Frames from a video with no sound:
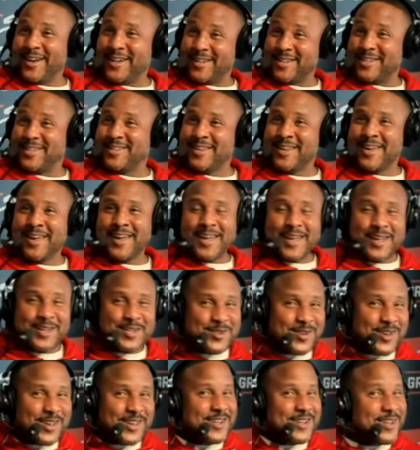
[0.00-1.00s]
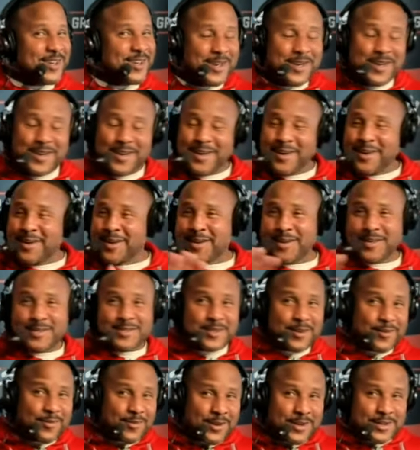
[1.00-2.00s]
It's, it's, it's
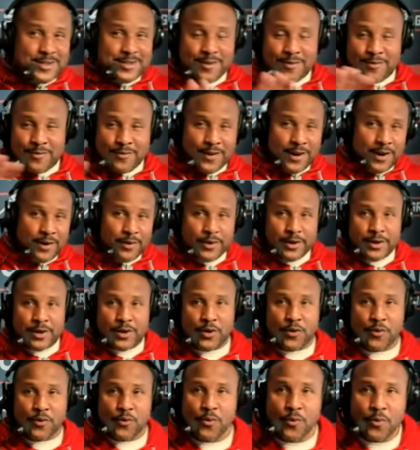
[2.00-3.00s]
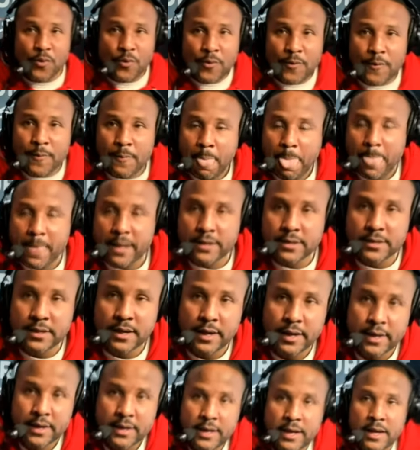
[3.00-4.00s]
a, it's a very cool
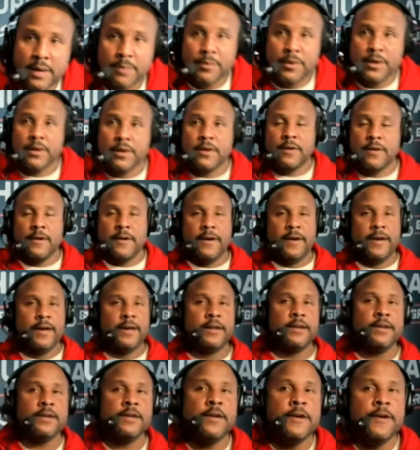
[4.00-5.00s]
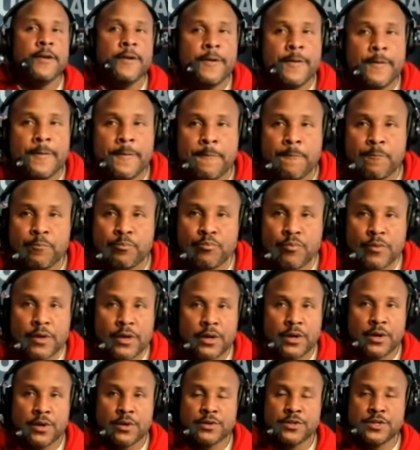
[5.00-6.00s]
dynamic and, you
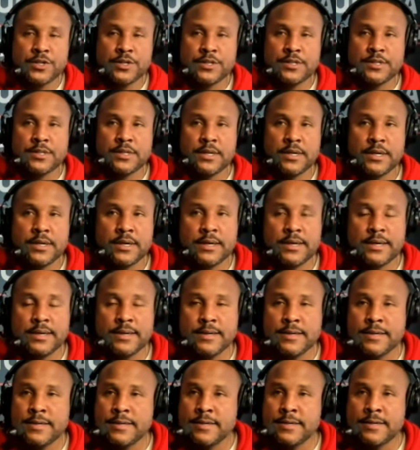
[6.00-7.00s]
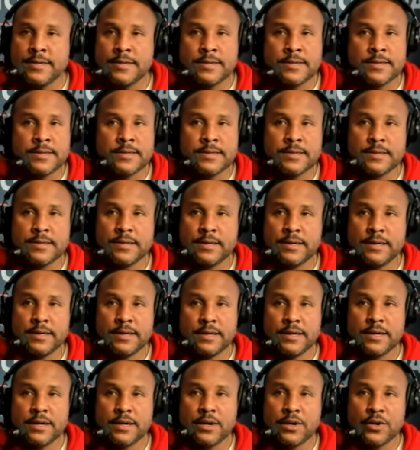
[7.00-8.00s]
know, just, uh, a,
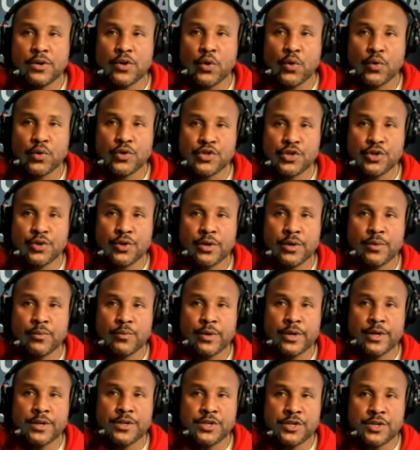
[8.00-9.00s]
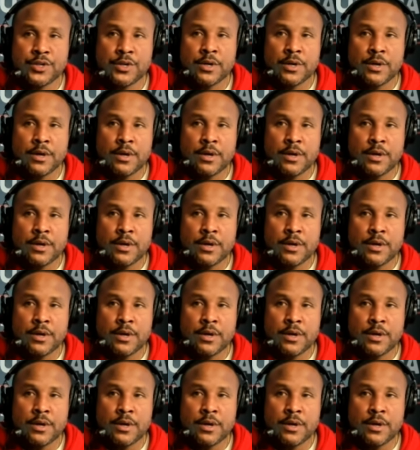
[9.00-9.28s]
a culture in which